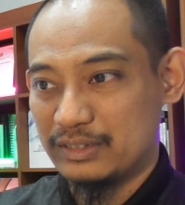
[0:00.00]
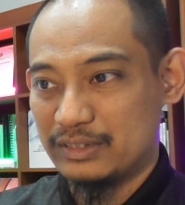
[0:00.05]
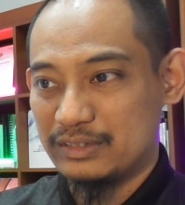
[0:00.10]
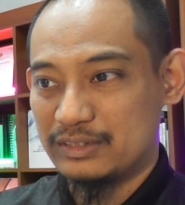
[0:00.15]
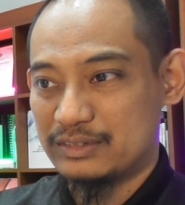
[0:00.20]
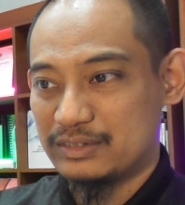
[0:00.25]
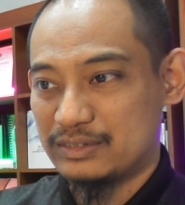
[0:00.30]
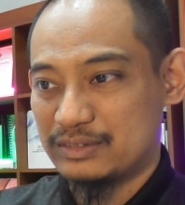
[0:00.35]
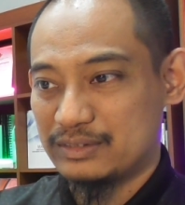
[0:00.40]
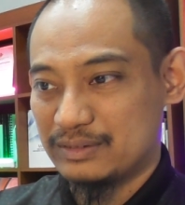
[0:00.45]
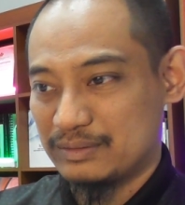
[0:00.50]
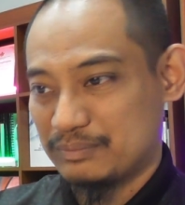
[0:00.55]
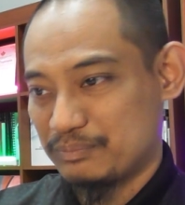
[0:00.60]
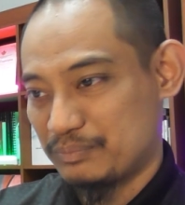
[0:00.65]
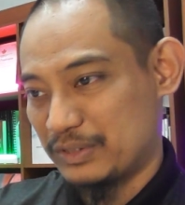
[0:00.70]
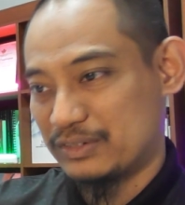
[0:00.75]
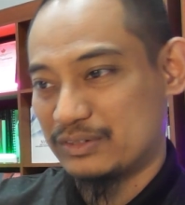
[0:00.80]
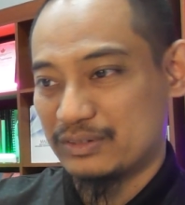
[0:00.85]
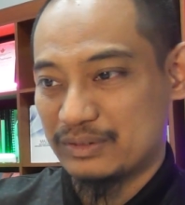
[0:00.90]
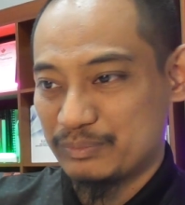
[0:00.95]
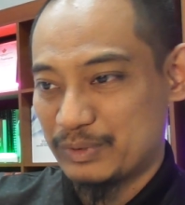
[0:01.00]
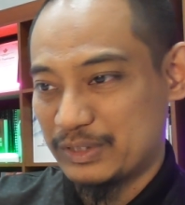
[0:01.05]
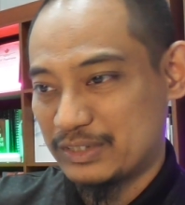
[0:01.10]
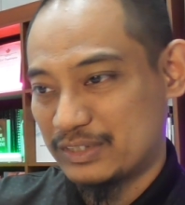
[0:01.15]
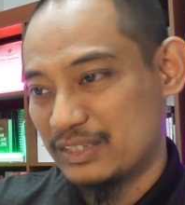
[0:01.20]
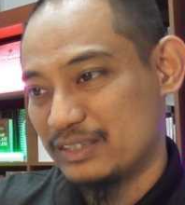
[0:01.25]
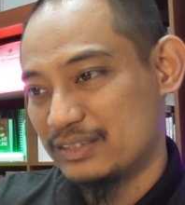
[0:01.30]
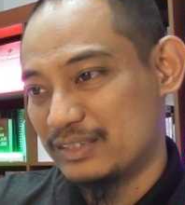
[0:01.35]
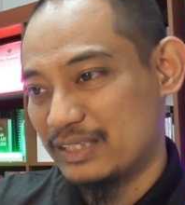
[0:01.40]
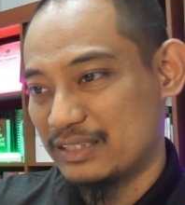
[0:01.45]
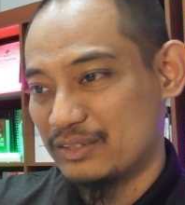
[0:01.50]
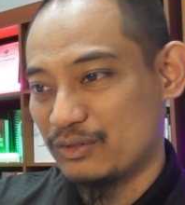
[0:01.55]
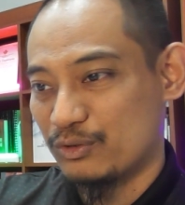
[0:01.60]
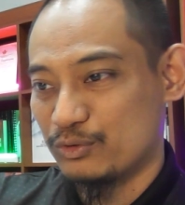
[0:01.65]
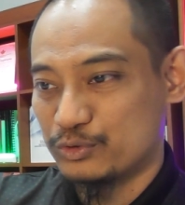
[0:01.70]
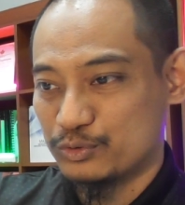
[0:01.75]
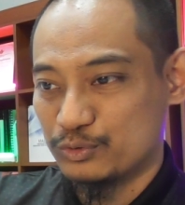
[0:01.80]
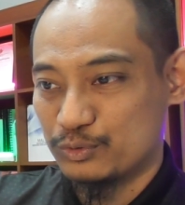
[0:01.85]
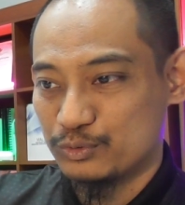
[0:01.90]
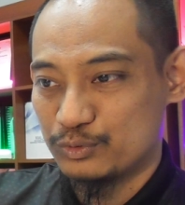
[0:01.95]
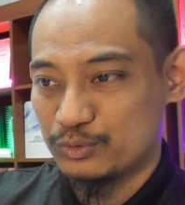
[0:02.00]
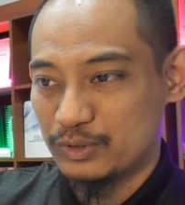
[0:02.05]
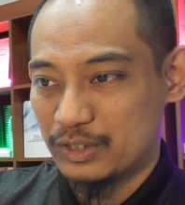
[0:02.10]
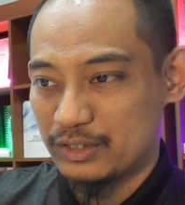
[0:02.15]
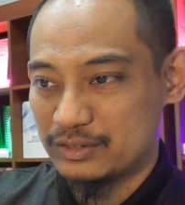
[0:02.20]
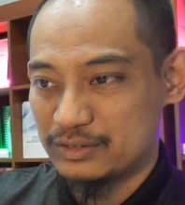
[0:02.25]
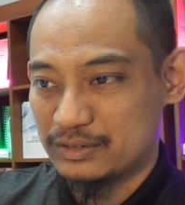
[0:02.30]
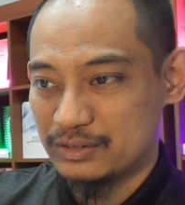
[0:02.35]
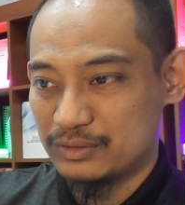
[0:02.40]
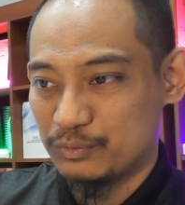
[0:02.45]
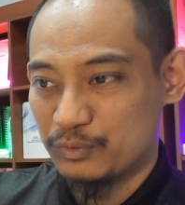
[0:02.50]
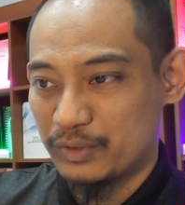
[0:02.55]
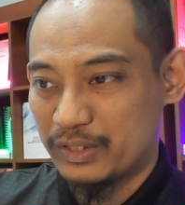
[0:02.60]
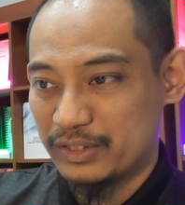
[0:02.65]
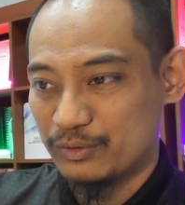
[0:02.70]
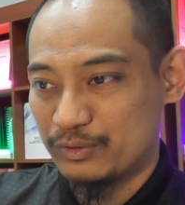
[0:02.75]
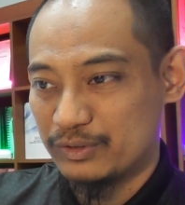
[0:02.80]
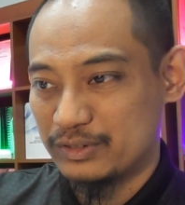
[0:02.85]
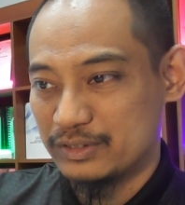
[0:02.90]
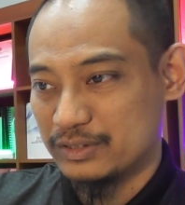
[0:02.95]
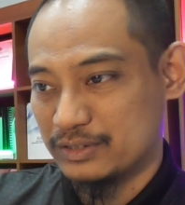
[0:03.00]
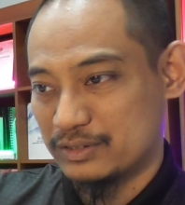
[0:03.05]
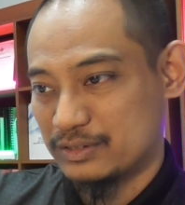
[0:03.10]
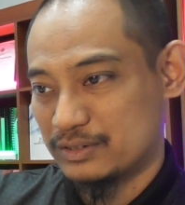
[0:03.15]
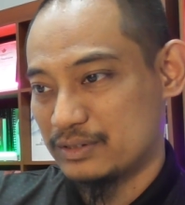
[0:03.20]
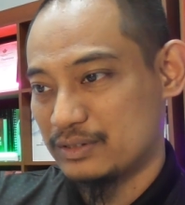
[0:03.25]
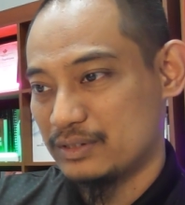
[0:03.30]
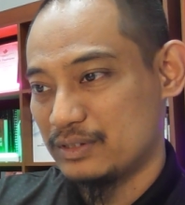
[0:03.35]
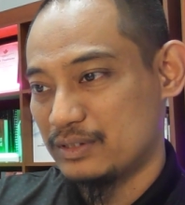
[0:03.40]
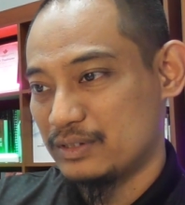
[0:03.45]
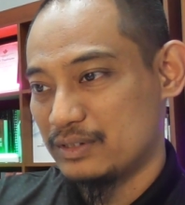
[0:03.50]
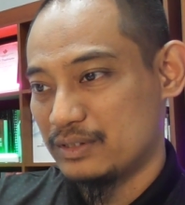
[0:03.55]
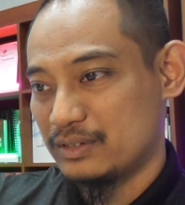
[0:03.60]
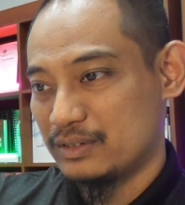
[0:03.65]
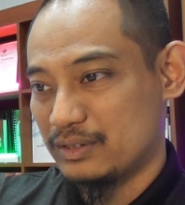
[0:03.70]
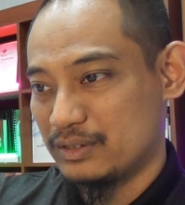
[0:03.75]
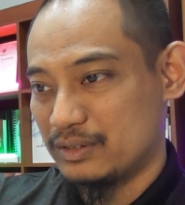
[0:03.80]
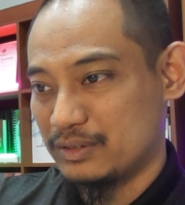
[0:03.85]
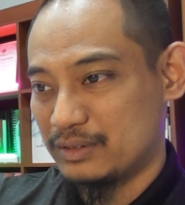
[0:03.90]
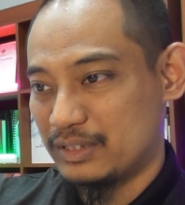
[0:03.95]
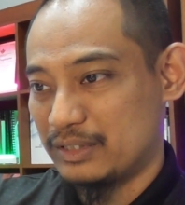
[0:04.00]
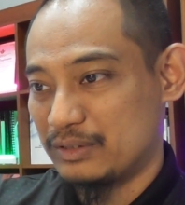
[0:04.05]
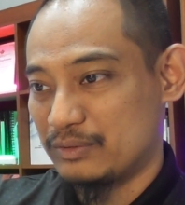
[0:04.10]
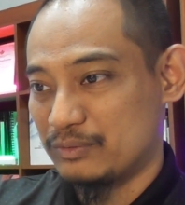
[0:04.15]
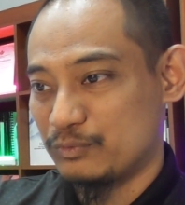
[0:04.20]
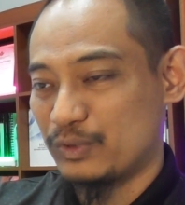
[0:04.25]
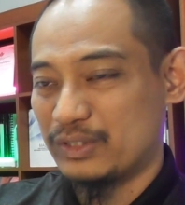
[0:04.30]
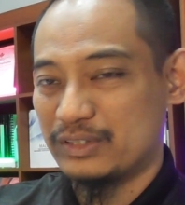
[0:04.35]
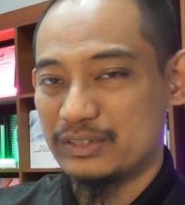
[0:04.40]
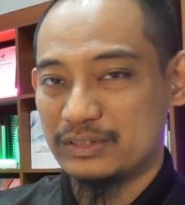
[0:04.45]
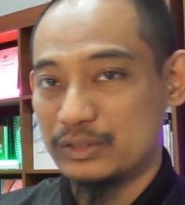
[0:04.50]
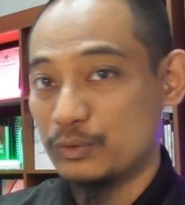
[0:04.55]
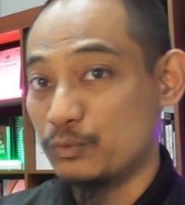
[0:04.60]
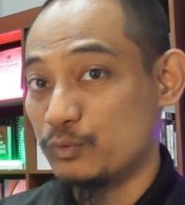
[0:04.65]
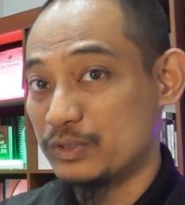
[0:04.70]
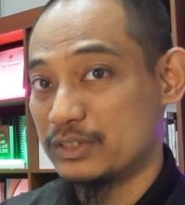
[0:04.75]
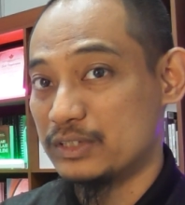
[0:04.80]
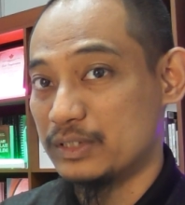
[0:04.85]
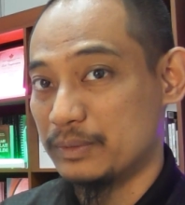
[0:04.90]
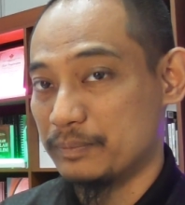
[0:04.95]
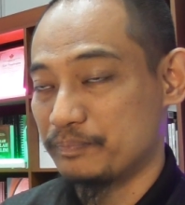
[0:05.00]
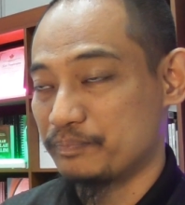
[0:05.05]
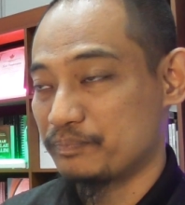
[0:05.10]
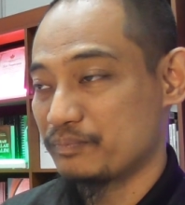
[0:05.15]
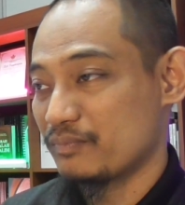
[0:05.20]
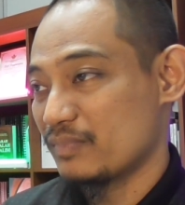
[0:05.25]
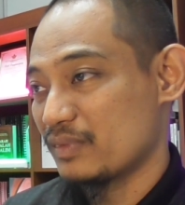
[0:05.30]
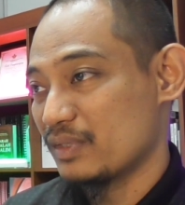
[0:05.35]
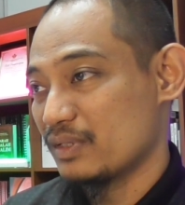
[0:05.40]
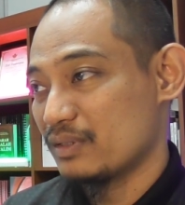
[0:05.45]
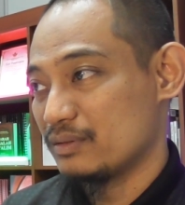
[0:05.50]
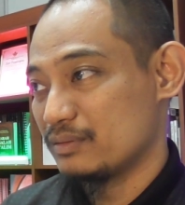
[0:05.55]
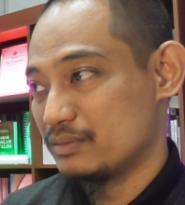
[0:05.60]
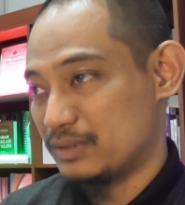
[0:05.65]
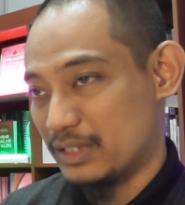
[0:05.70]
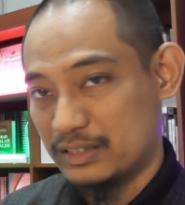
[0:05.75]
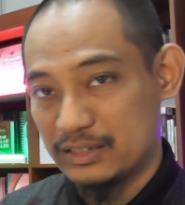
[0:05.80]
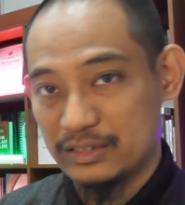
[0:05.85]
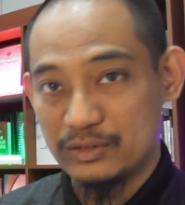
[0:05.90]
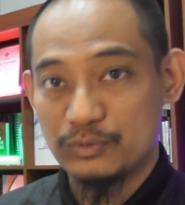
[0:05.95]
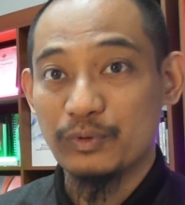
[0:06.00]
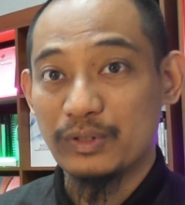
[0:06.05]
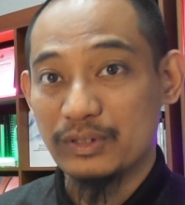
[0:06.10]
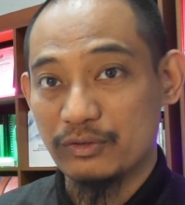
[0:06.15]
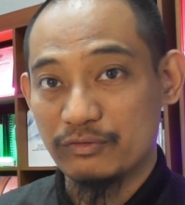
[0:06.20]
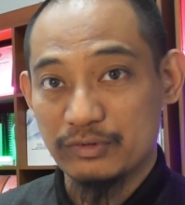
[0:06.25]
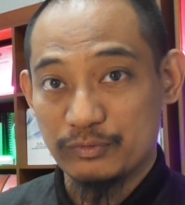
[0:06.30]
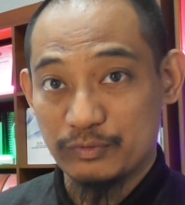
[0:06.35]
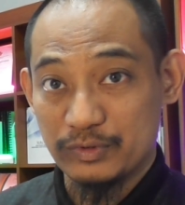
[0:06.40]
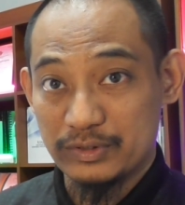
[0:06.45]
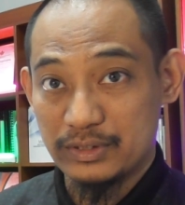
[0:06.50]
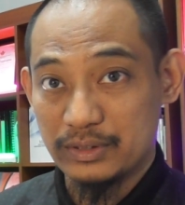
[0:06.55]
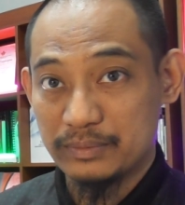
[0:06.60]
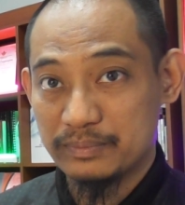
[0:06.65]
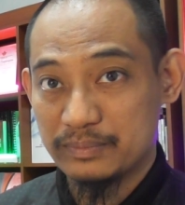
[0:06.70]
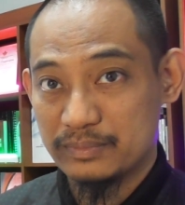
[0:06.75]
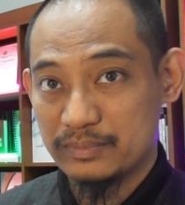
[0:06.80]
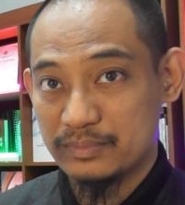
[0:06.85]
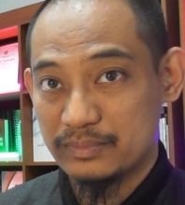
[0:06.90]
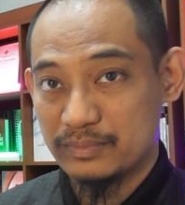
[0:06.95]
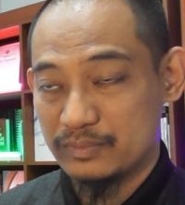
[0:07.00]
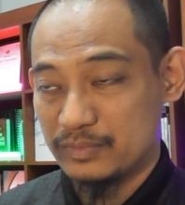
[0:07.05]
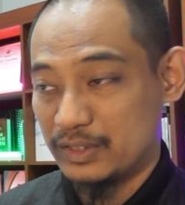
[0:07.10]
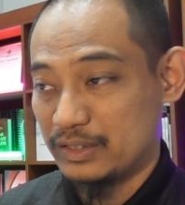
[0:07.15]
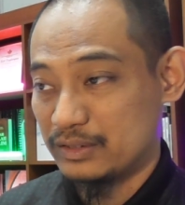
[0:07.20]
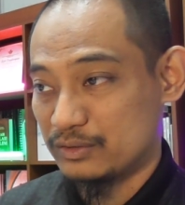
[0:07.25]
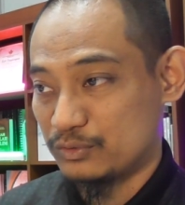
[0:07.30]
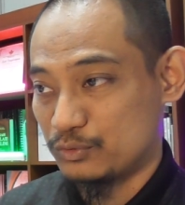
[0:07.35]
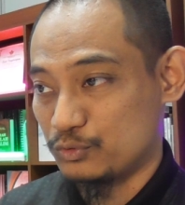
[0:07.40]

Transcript: It is basically that also answer why on earth, right? What is the wisdom? That is one of the wisdom, right?